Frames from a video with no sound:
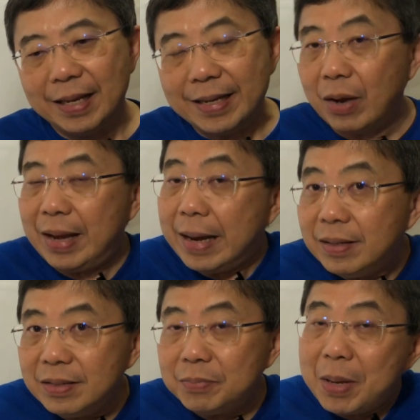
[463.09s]
Now,
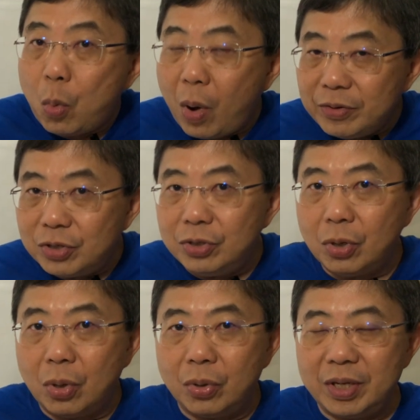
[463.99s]
lenders may want to
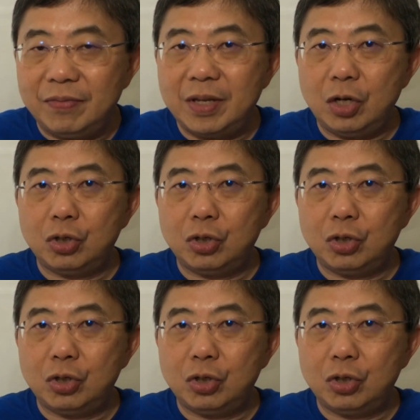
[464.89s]
know if they